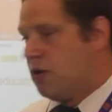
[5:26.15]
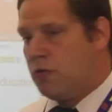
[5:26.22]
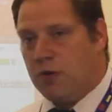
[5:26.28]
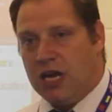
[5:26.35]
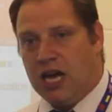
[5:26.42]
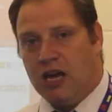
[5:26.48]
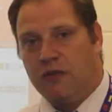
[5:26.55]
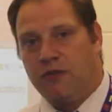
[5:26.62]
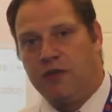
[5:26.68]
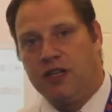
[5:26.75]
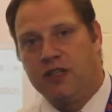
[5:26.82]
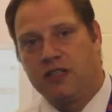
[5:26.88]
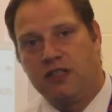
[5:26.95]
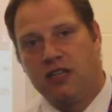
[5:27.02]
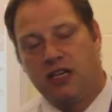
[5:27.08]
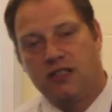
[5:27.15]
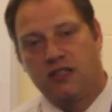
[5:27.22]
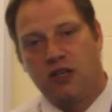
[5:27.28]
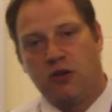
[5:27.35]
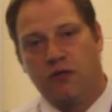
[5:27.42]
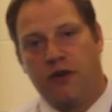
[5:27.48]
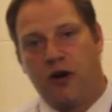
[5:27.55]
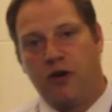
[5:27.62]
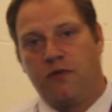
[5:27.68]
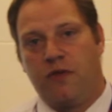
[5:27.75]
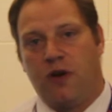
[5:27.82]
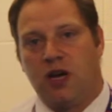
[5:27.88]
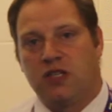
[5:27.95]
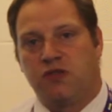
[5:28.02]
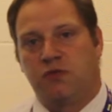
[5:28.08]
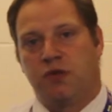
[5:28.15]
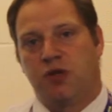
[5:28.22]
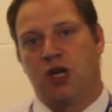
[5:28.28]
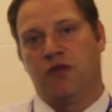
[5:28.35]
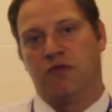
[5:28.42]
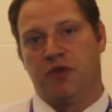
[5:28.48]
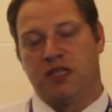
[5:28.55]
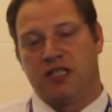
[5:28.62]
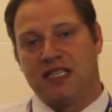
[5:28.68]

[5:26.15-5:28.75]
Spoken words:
we have external verifiers from the government,